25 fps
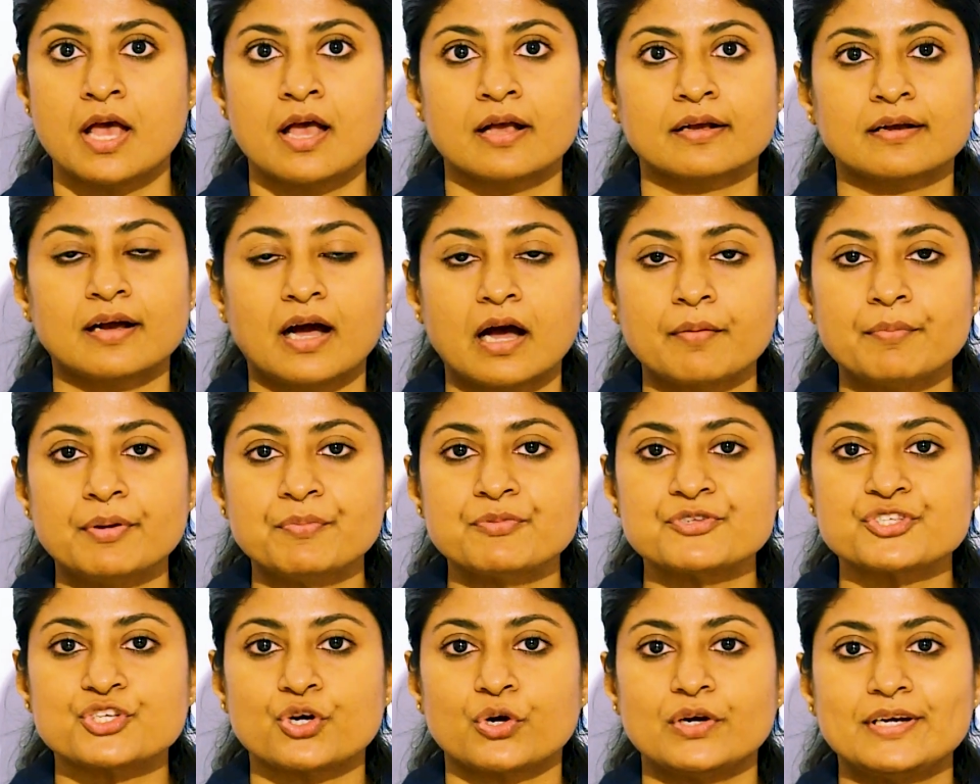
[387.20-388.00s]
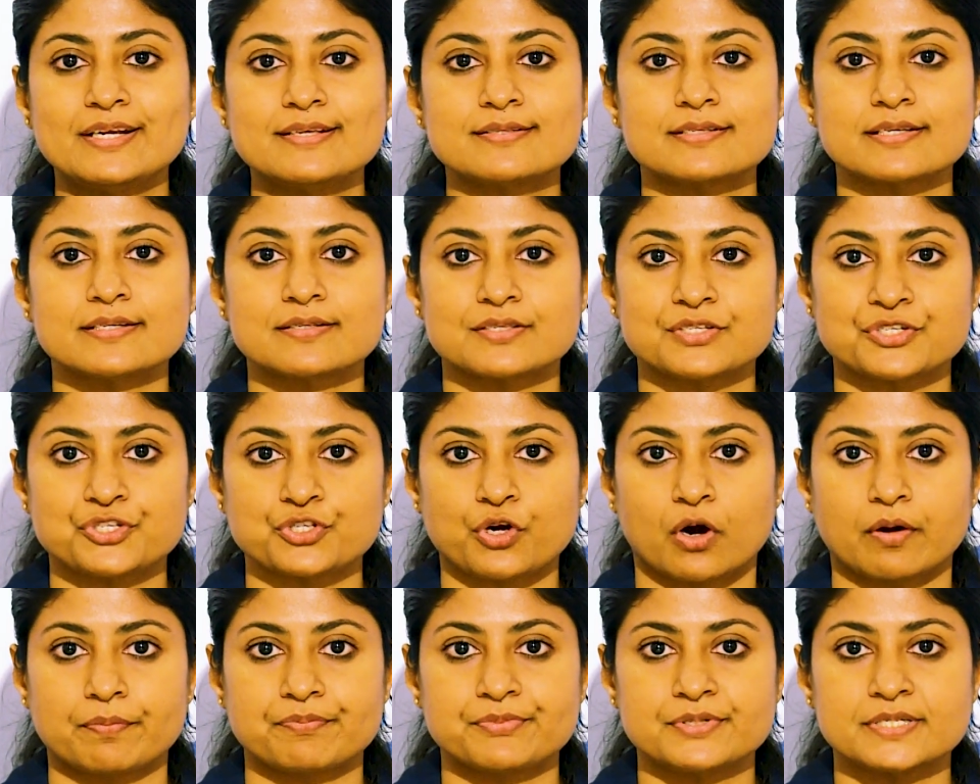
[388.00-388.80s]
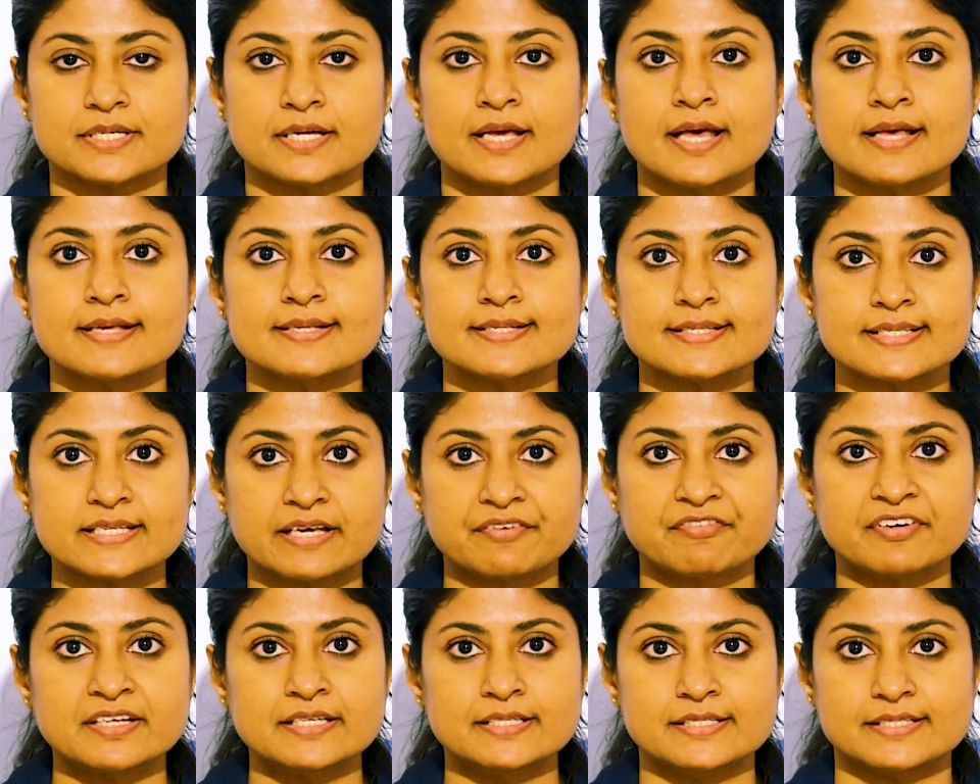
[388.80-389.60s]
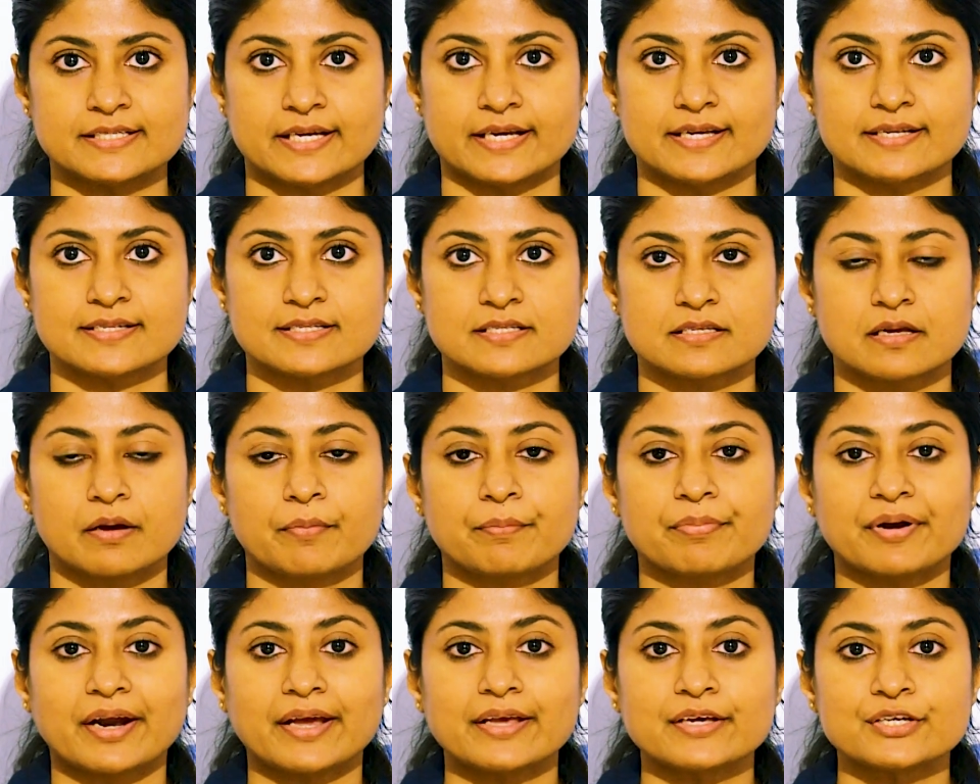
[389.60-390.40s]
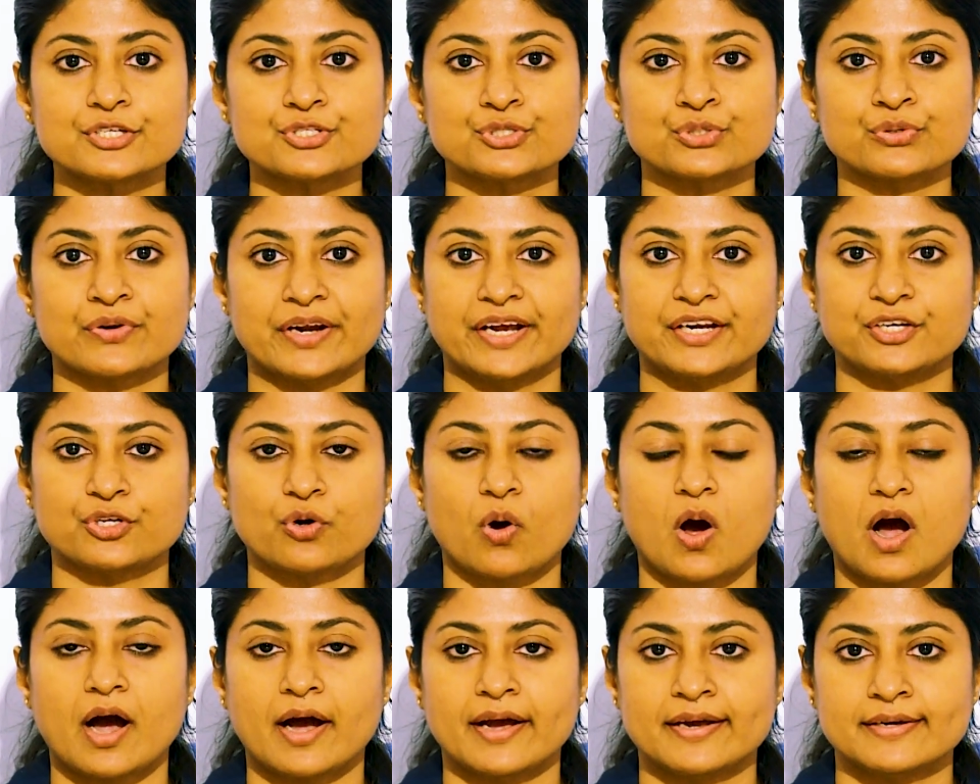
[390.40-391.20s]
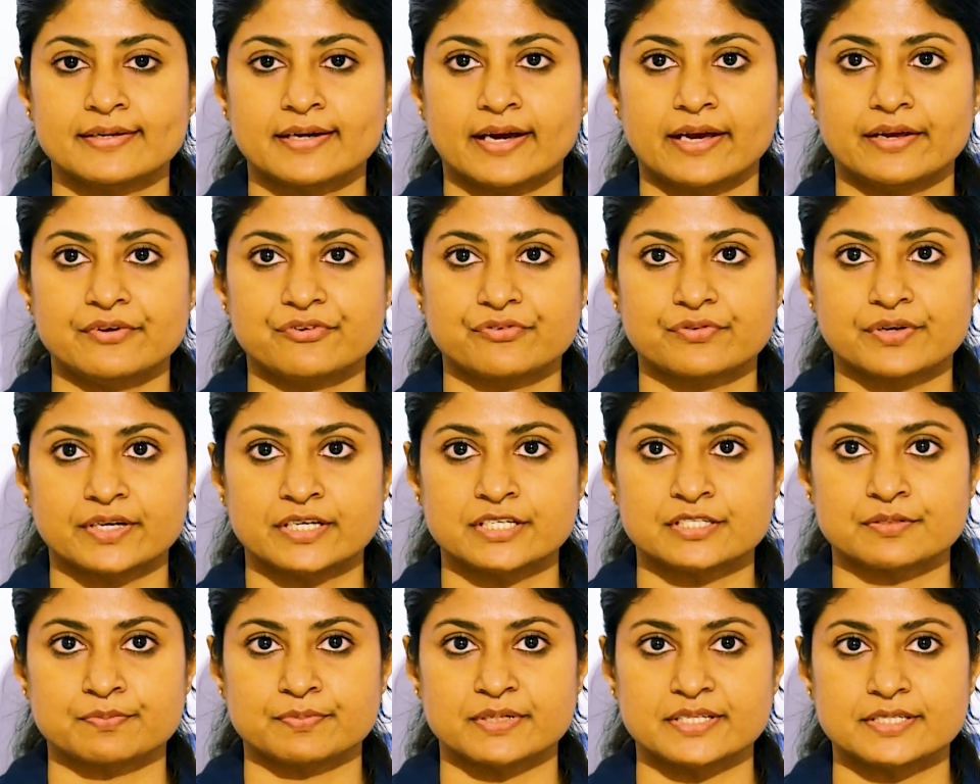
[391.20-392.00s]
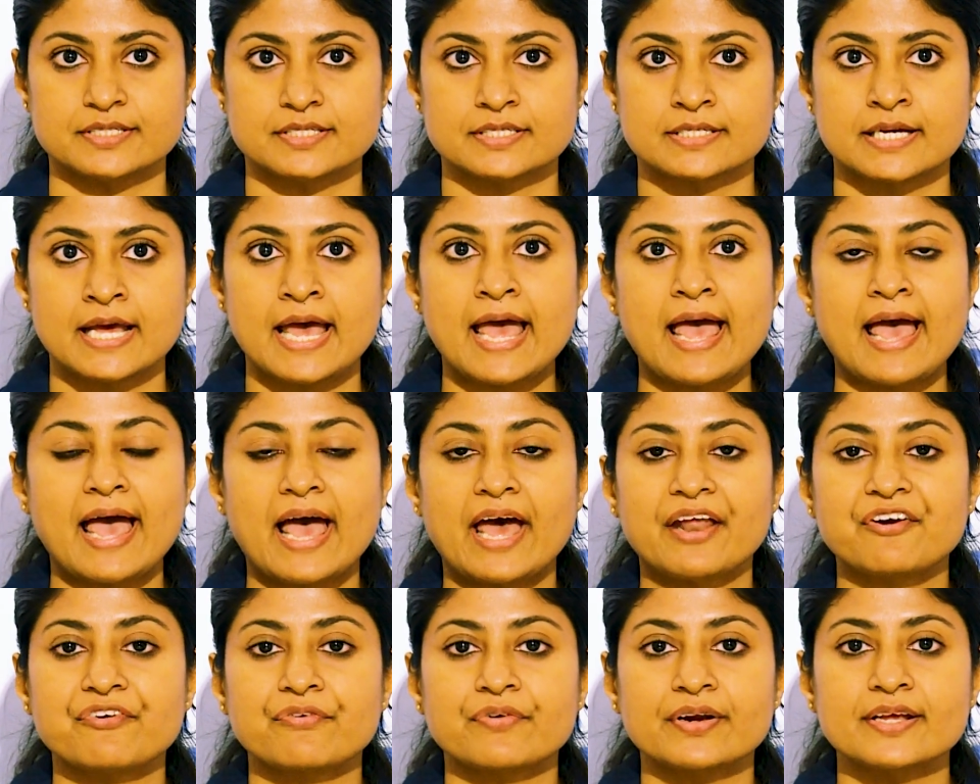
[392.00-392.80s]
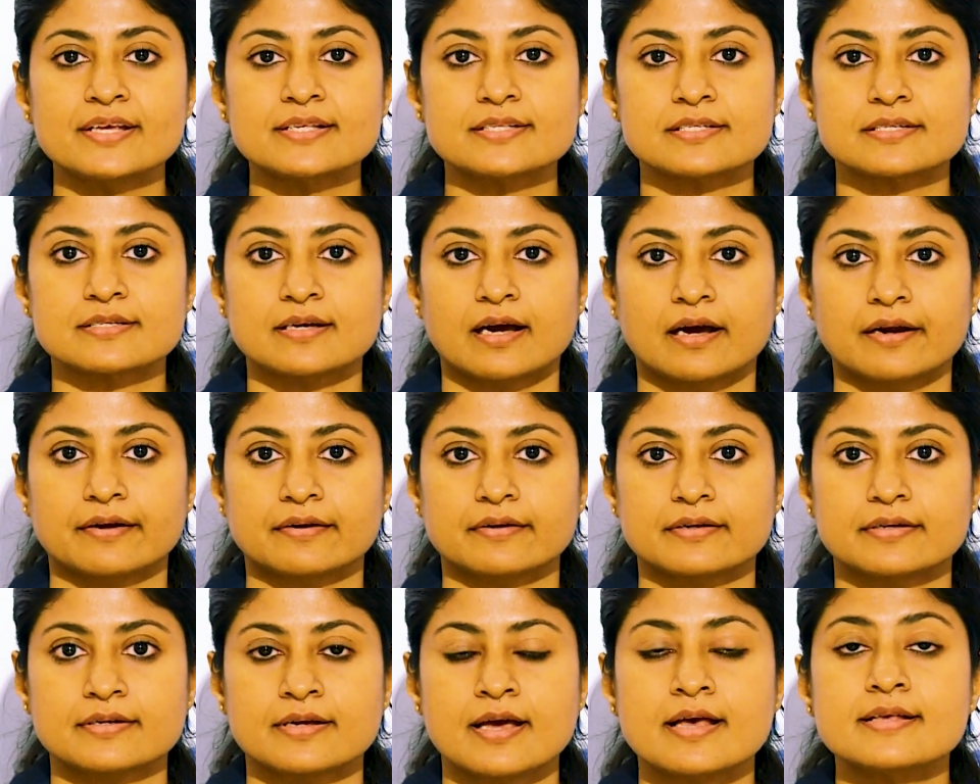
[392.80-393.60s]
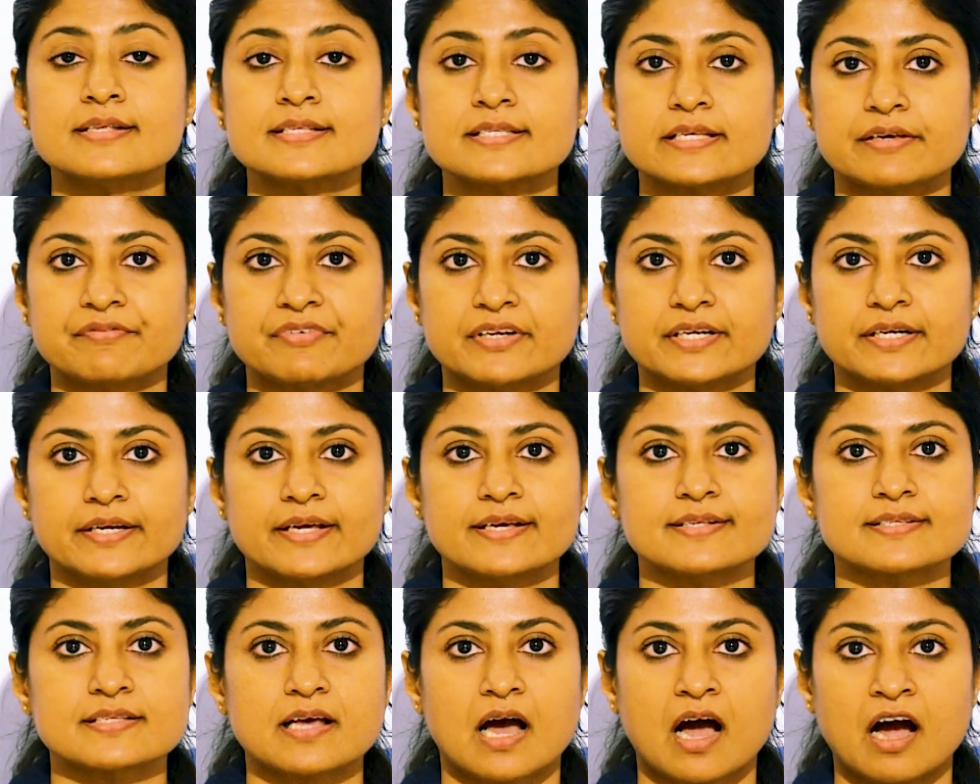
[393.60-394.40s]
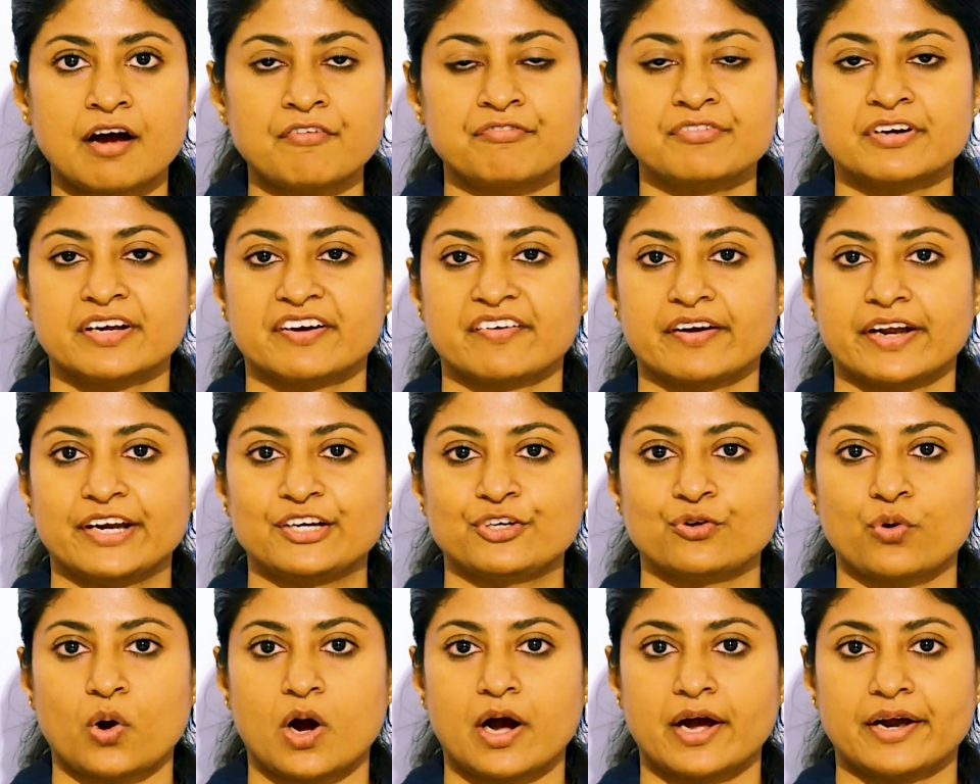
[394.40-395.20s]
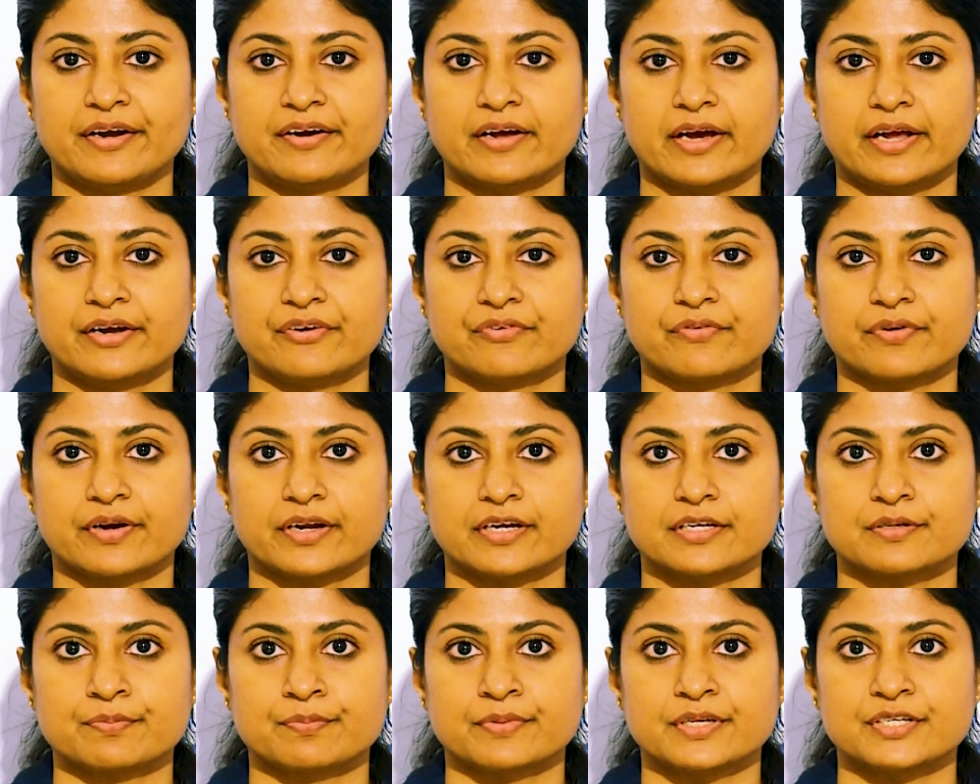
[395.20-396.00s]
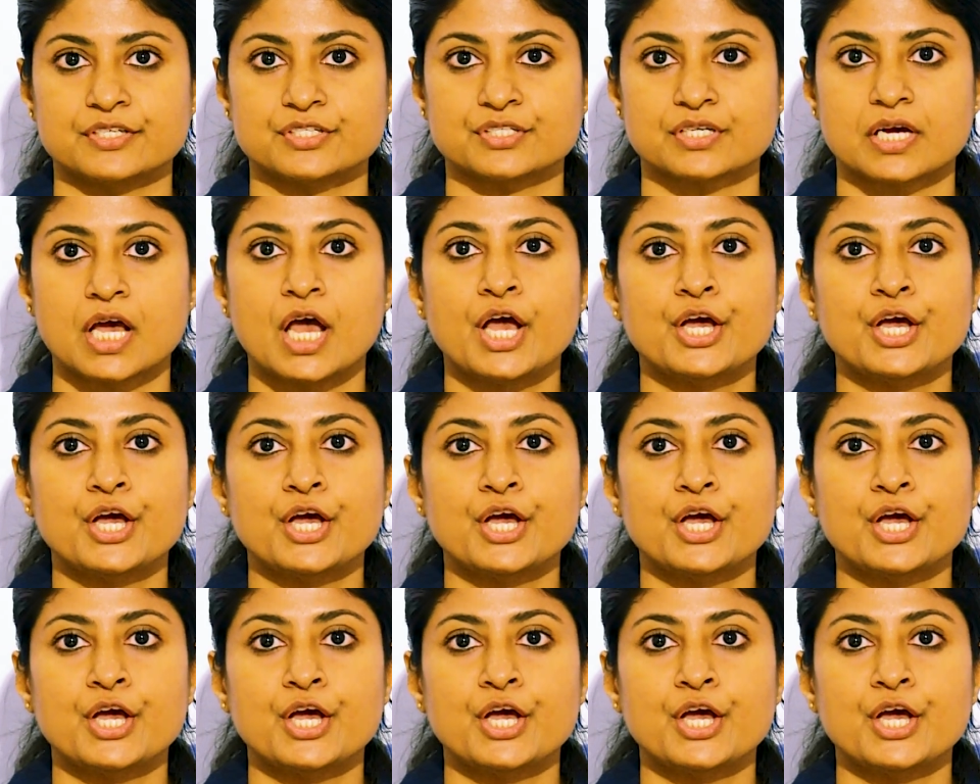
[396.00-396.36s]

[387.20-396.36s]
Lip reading: carbimazole is stopped 7 days prior to radioiodine treatment and restarted 7 days after radioiodine treatment